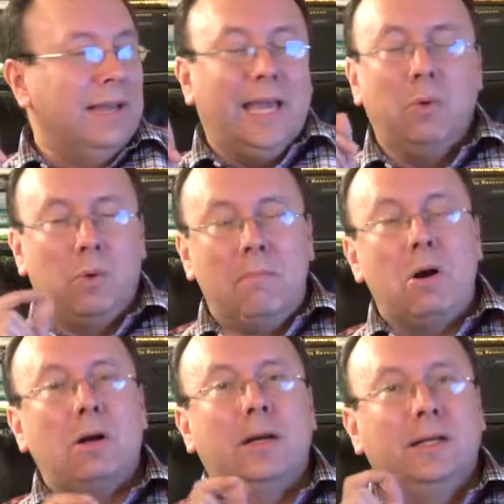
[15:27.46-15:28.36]
and it will
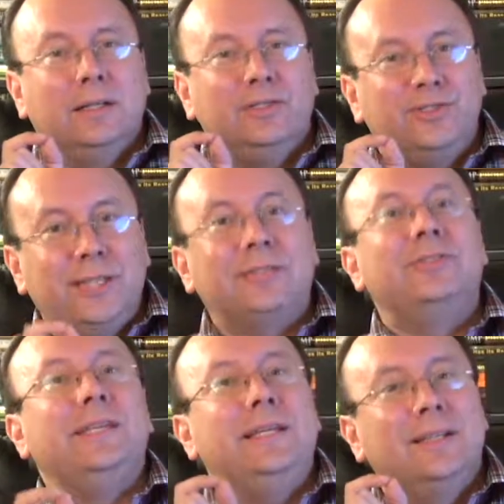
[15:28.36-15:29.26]
mark
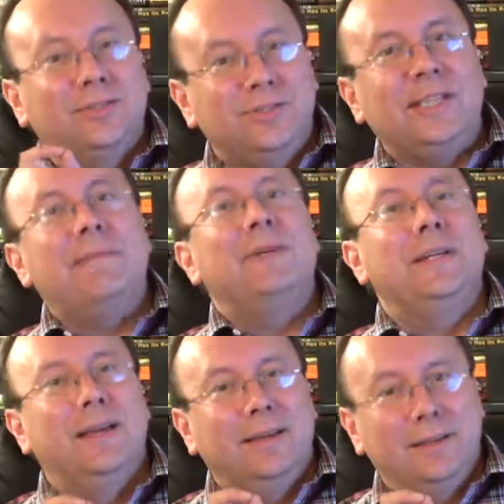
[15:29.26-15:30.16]

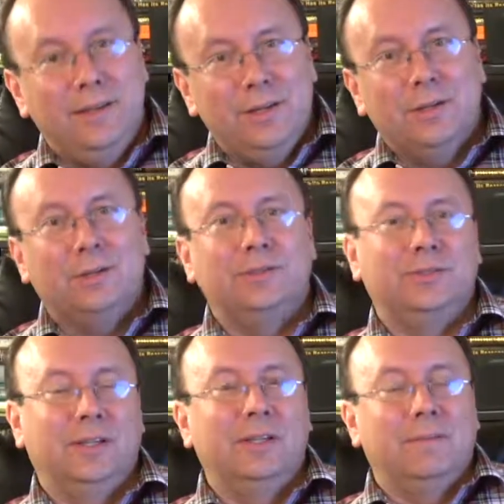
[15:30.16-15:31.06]
67
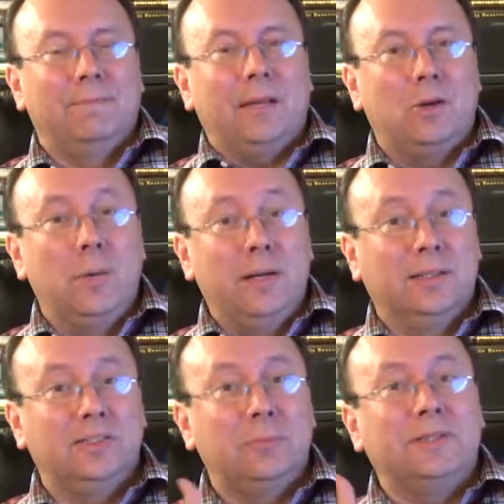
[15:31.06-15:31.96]
years that Queen
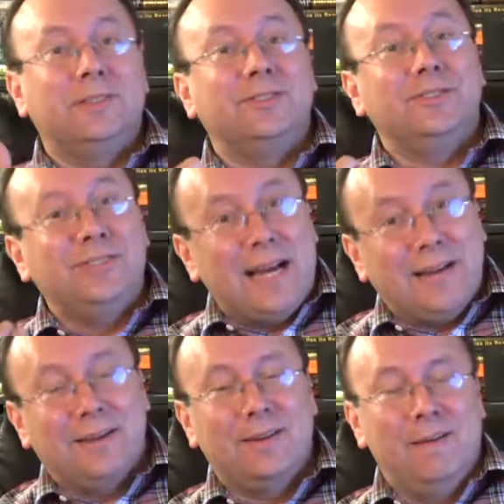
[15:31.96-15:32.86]
Elizabeth II